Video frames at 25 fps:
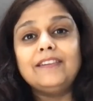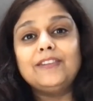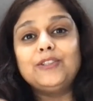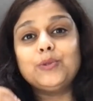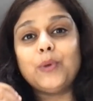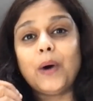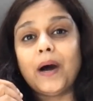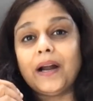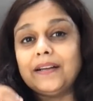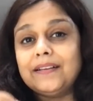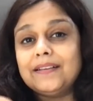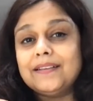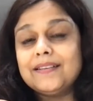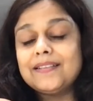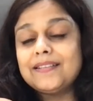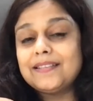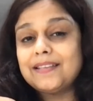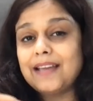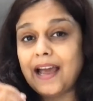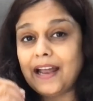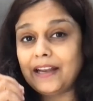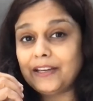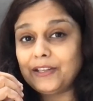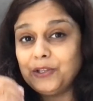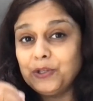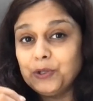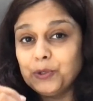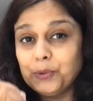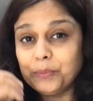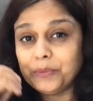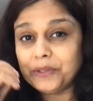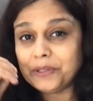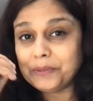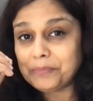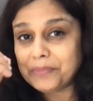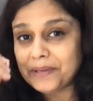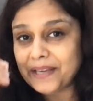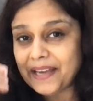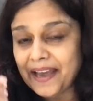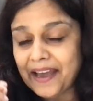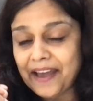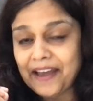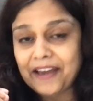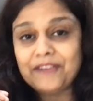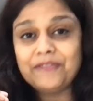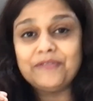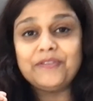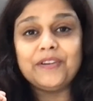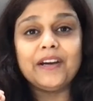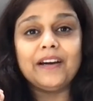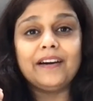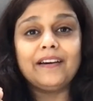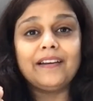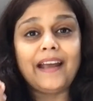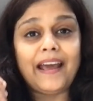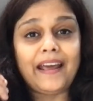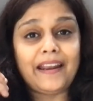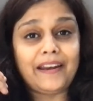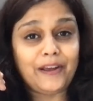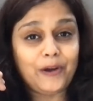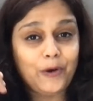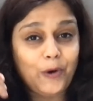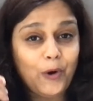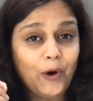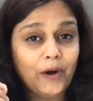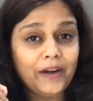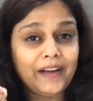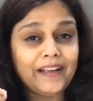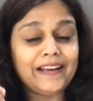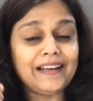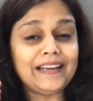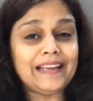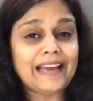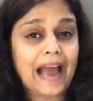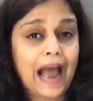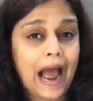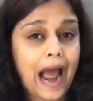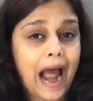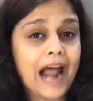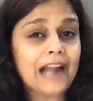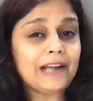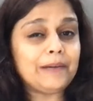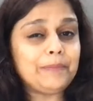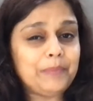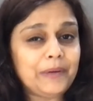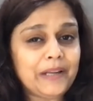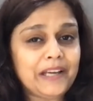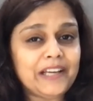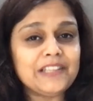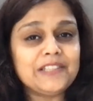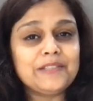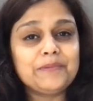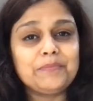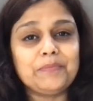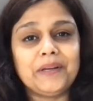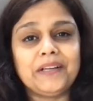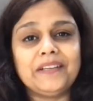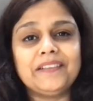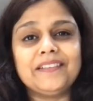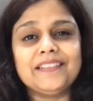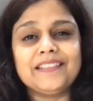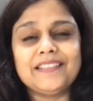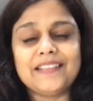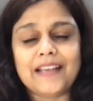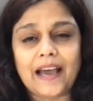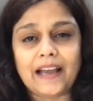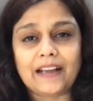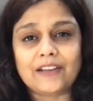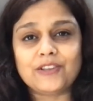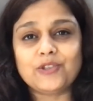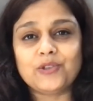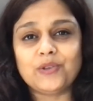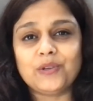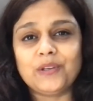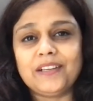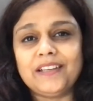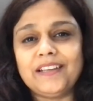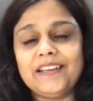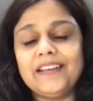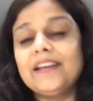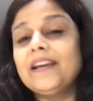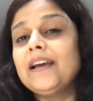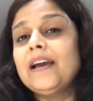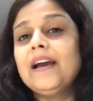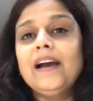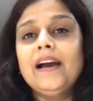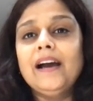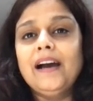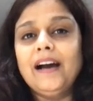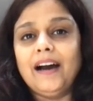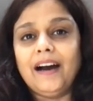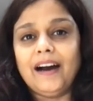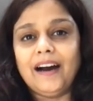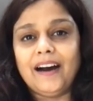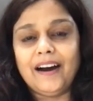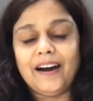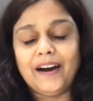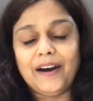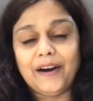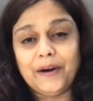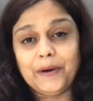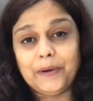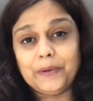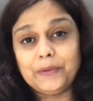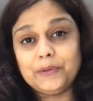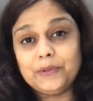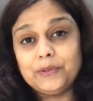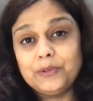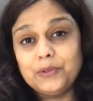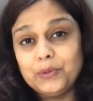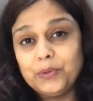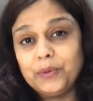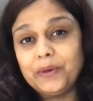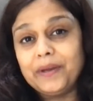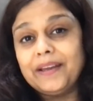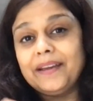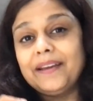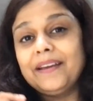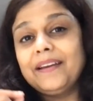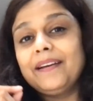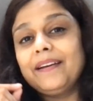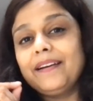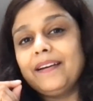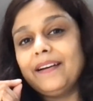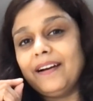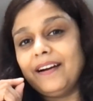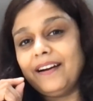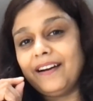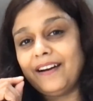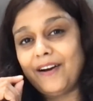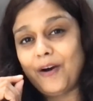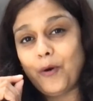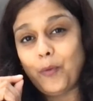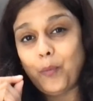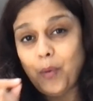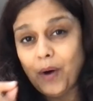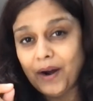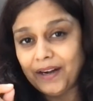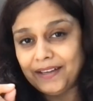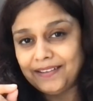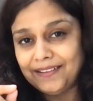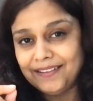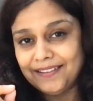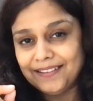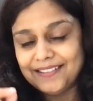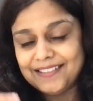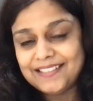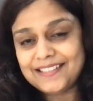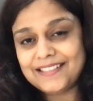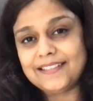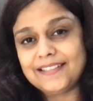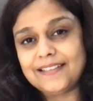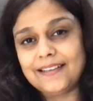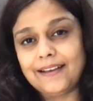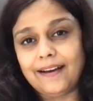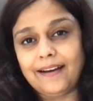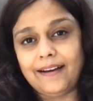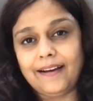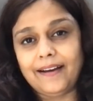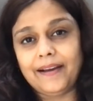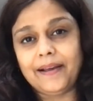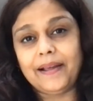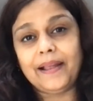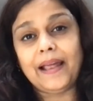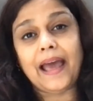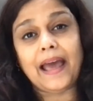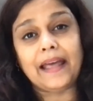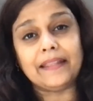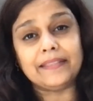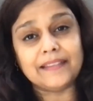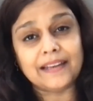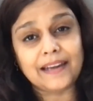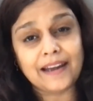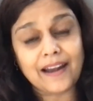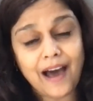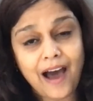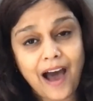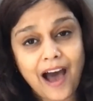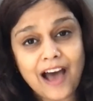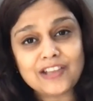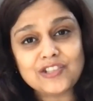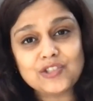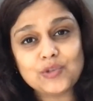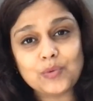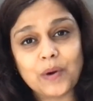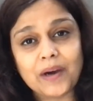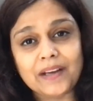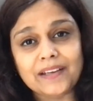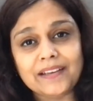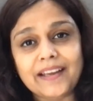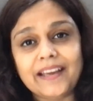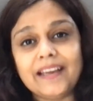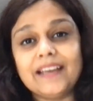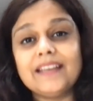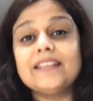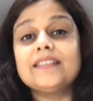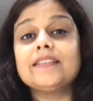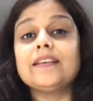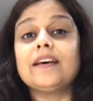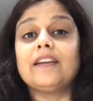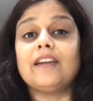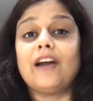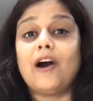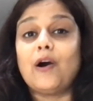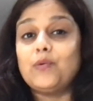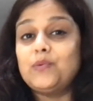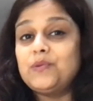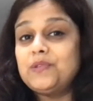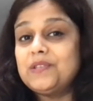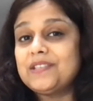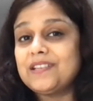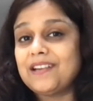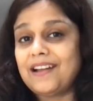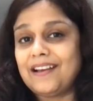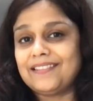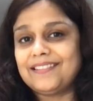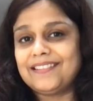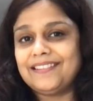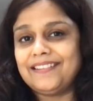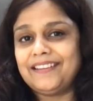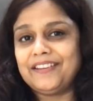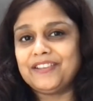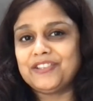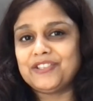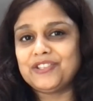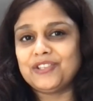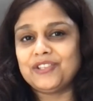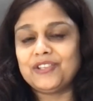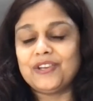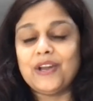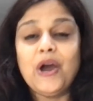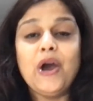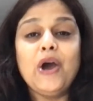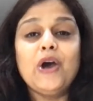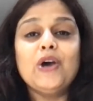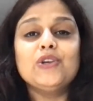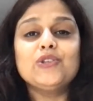to understand human behavior, and accordingly ad placement is actually doing wonders. And the last one is around translation.